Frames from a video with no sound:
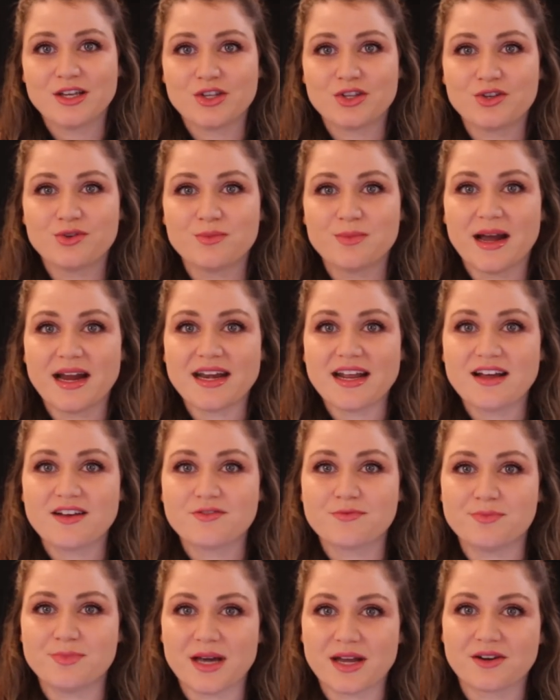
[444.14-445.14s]
you might
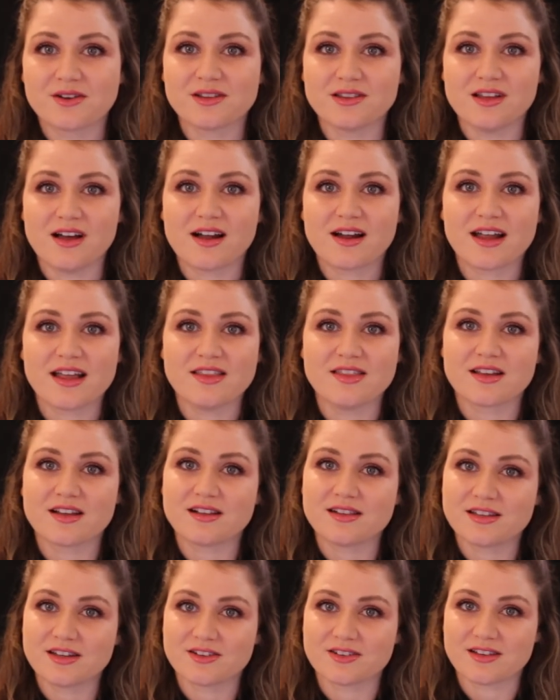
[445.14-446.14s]
have better luck in the
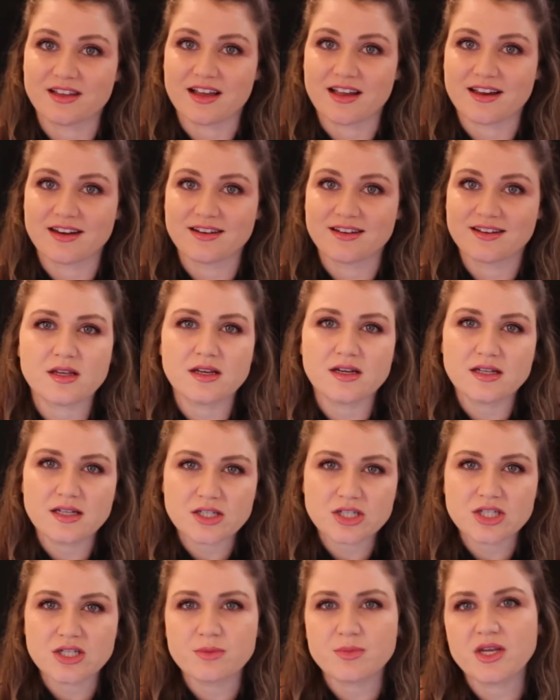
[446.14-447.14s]
Clear line. In
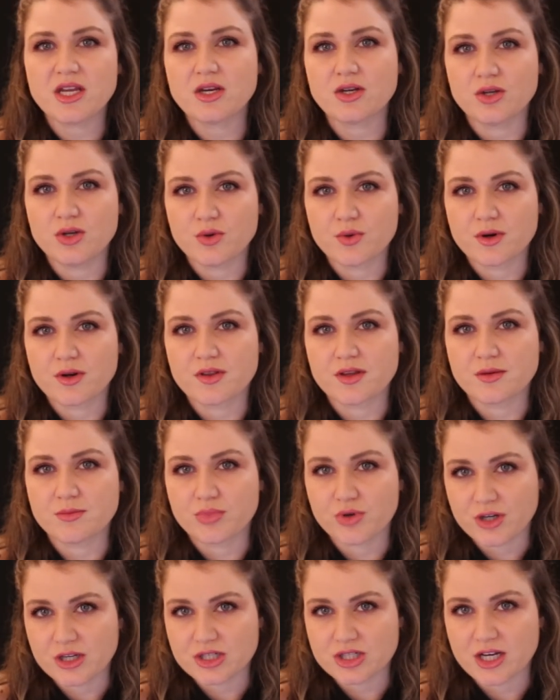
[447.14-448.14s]
addition to being newer than
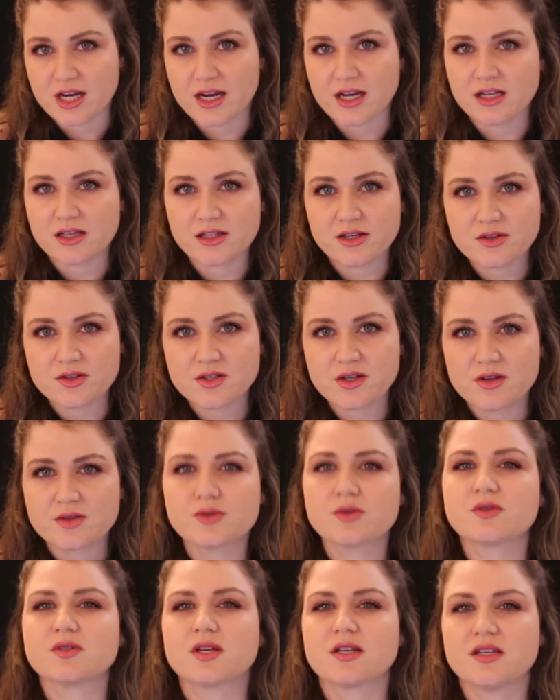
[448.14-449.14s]
PreCheck, Clear is
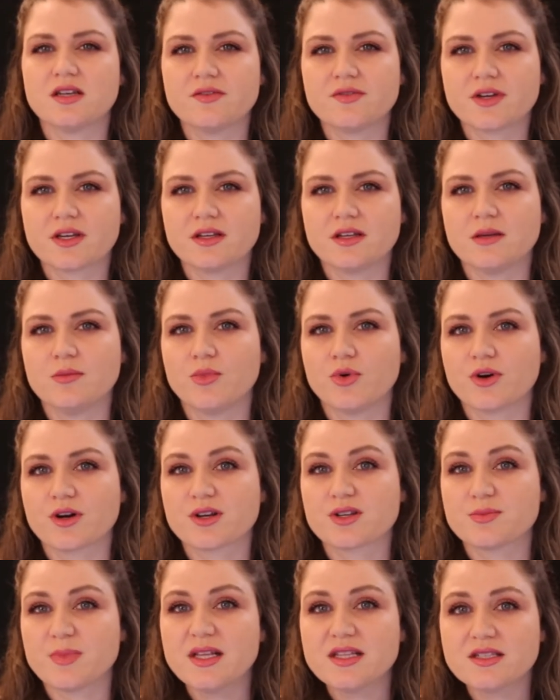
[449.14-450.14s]
also significantly more
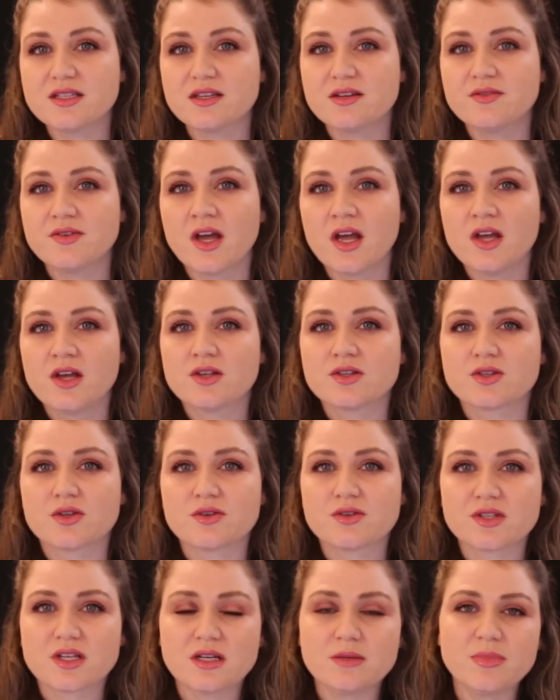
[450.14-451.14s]
expensive, so
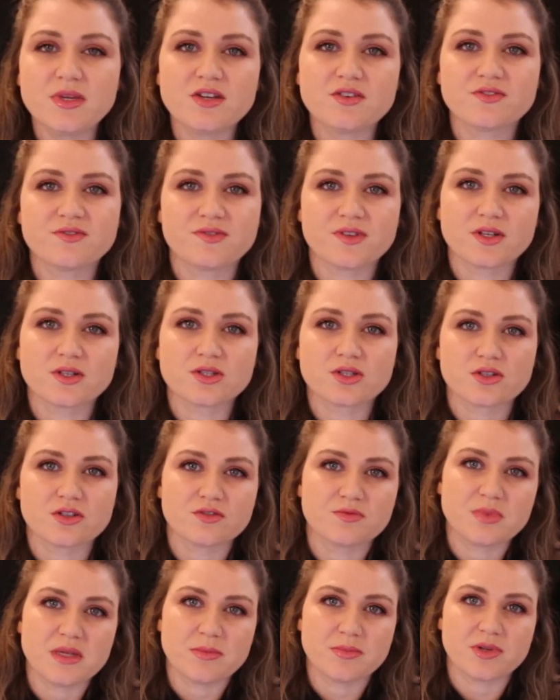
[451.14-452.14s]
there's gonna be a filter
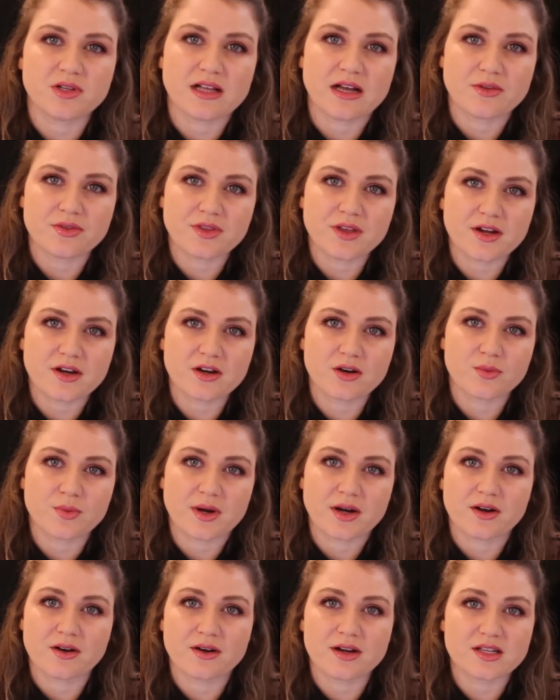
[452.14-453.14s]
of people out there
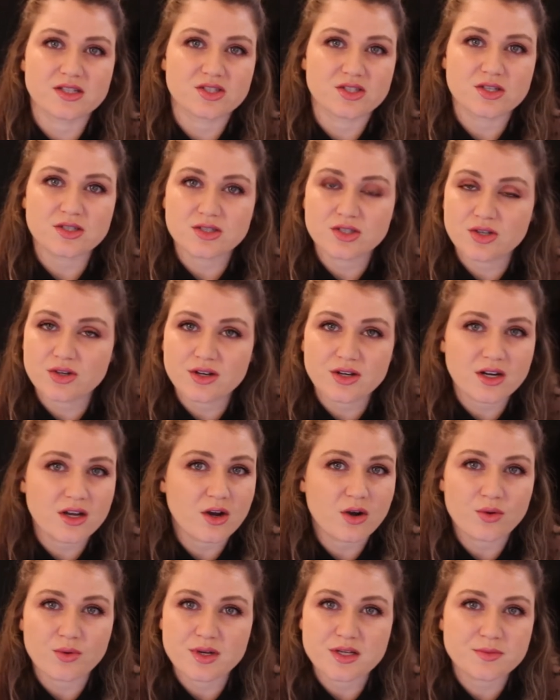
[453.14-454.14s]
where it's just, you're gonna
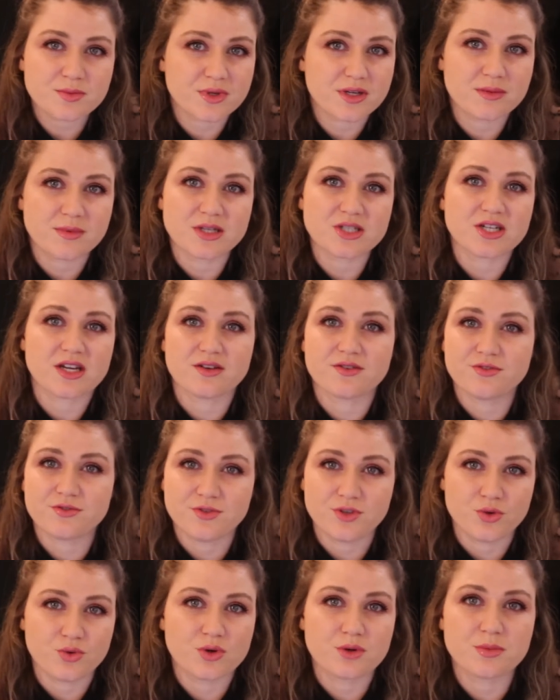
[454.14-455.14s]
always pretty much have
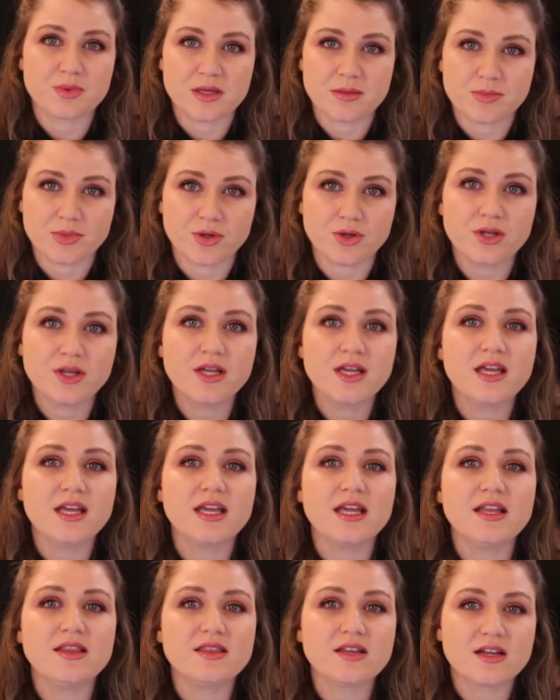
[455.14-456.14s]
fewer people
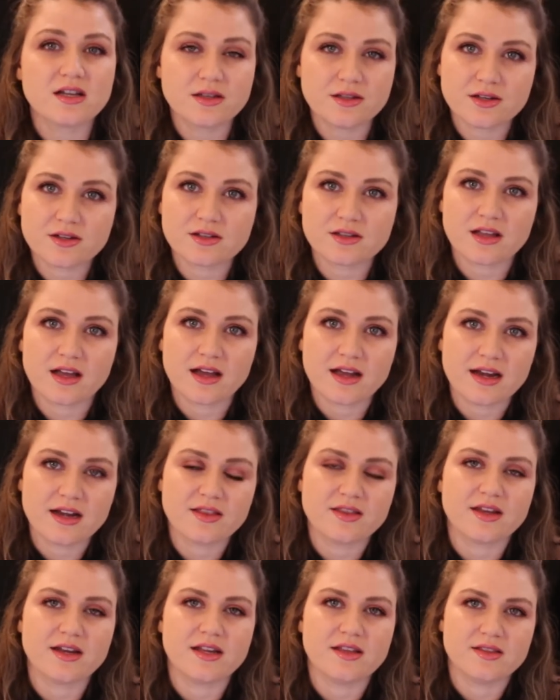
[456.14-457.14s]
in the clear
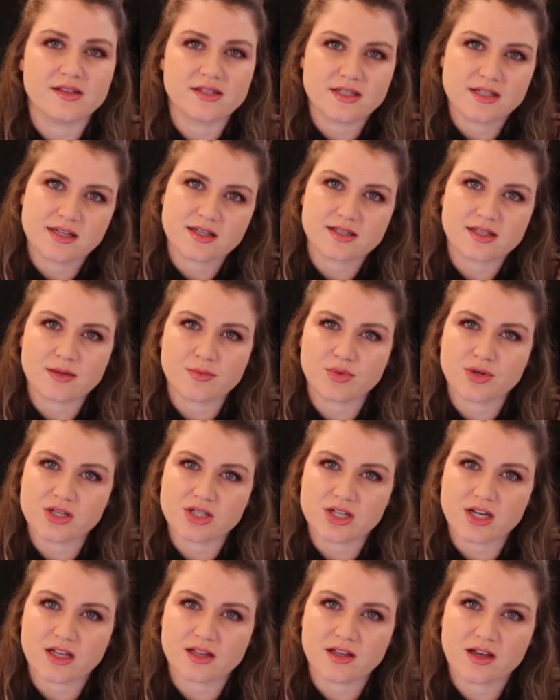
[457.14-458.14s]
line than in the TSA
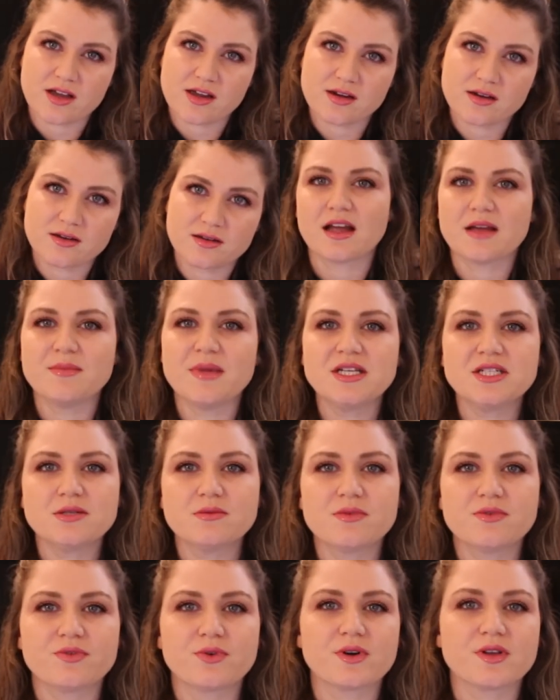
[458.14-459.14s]
PreCheck line. I
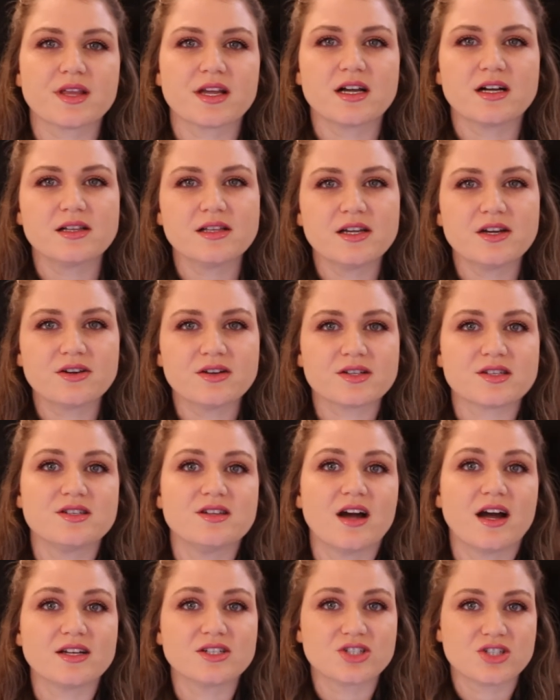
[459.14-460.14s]
mentioned before that clear is
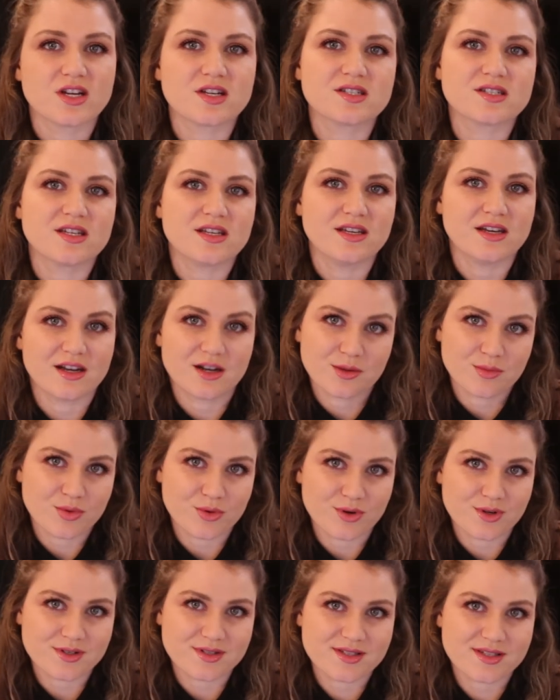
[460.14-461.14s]
not just in
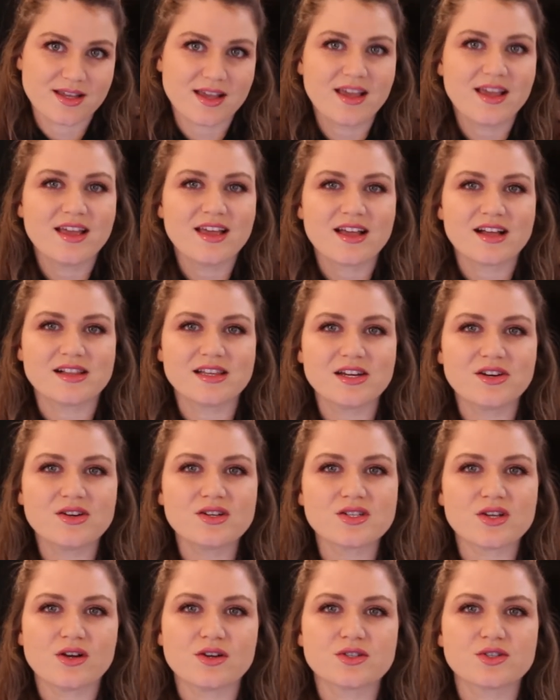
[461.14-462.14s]
airports. Clear
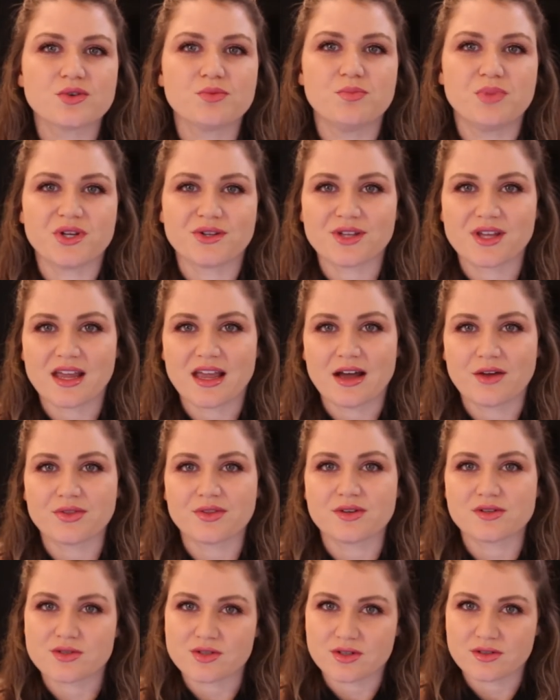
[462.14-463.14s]
is also building out
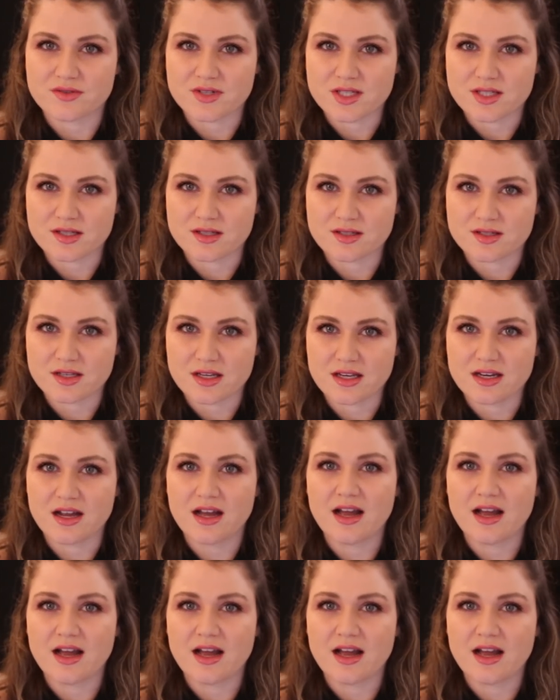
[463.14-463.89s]
their services in